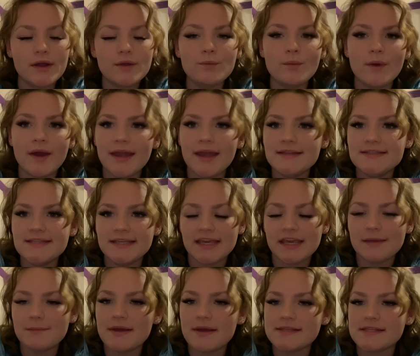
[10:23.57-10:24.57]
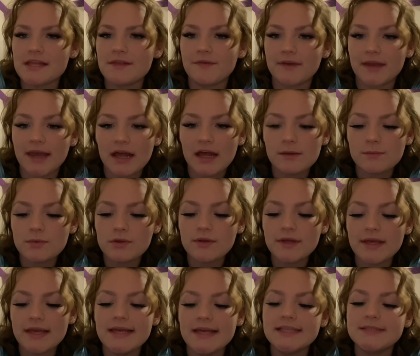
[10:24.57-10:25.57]
way to keep myself accountable
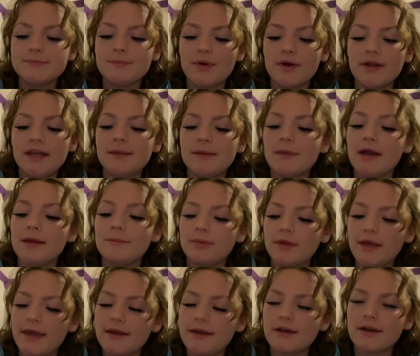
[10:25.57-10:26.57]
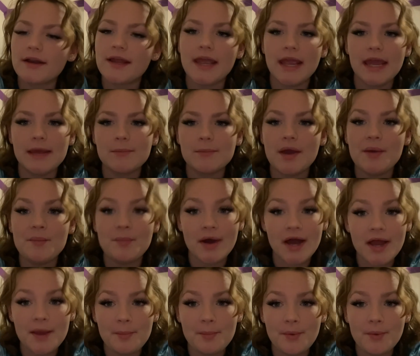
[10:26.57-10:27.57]
is putting my planner and my
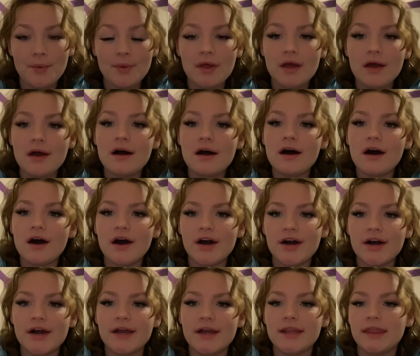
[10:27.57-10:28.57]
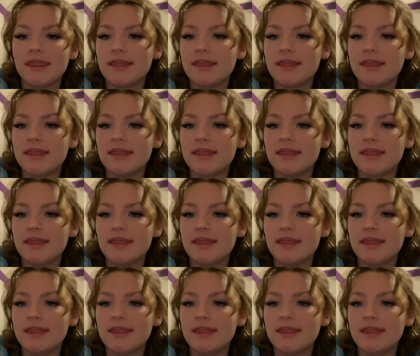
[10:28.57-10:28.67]
Bible on the